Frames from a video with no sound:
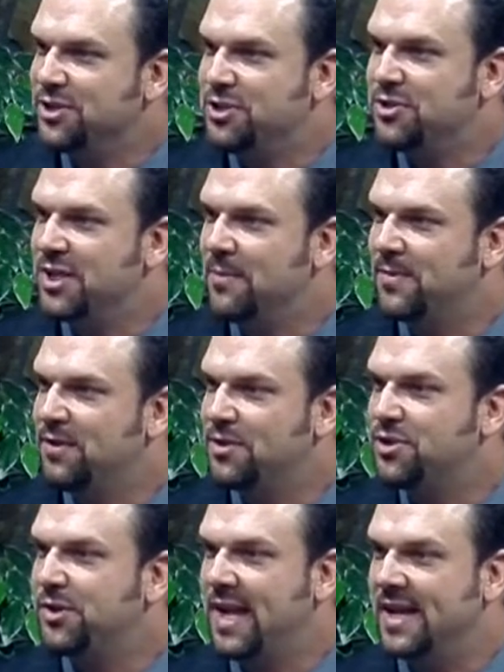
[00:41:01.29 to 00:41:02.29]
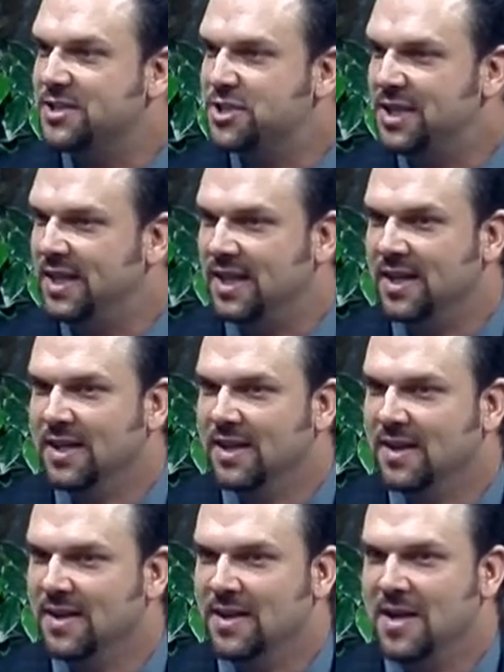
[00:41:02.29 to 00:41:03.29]
that you see up there that you can't see.
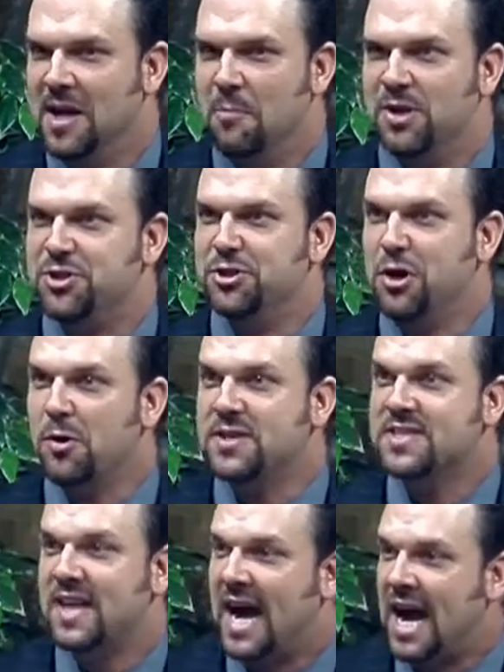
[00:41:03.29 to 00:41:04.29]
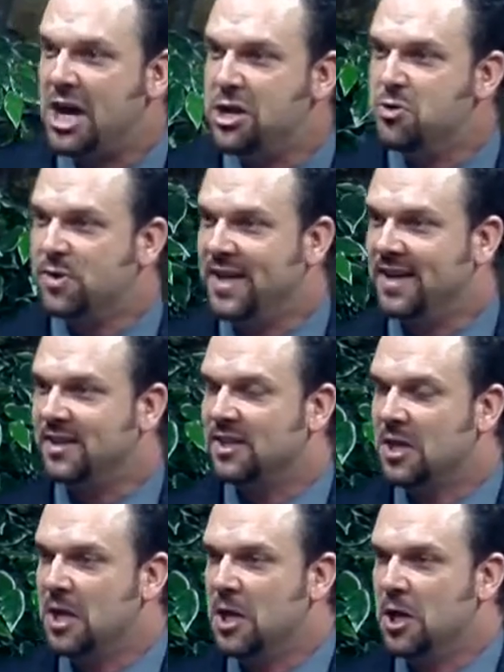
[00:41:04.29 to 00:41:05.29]
But you notice the higher you
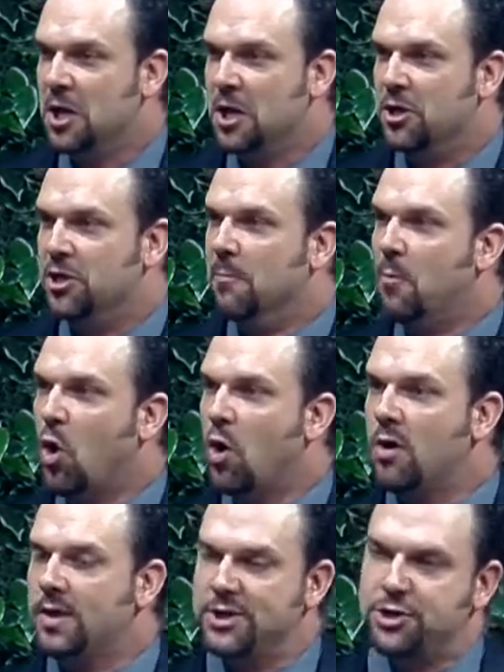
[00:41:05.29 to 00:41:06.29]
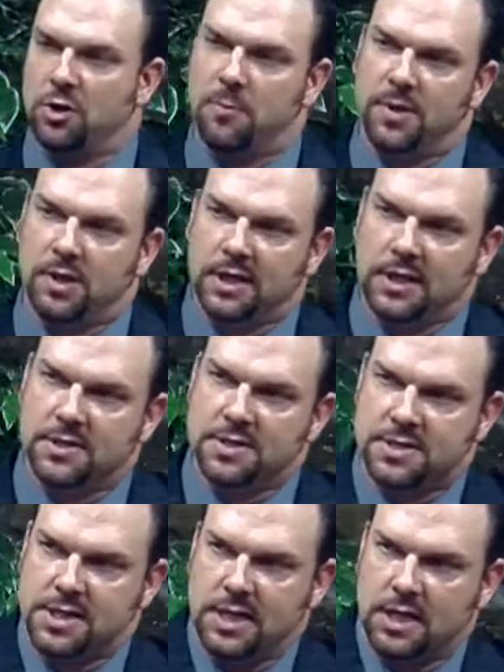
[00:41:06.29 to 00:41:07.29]
get, the more that your ability to
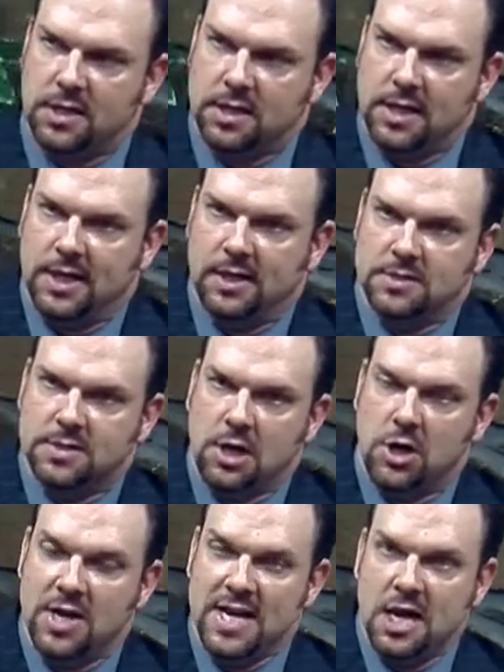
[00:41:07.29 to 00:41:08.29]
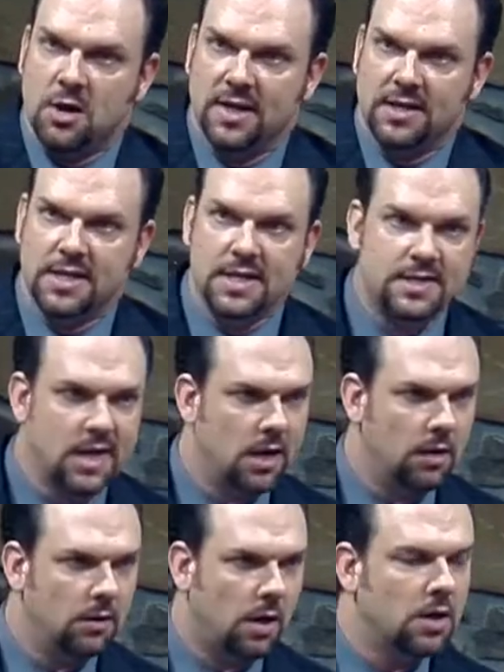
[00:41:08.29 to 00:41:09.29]
see things that are near and
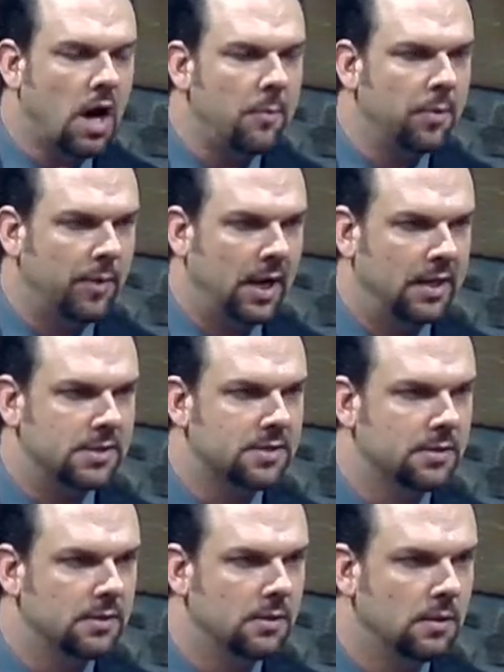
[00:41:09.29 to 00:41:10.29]
detailed are compromised.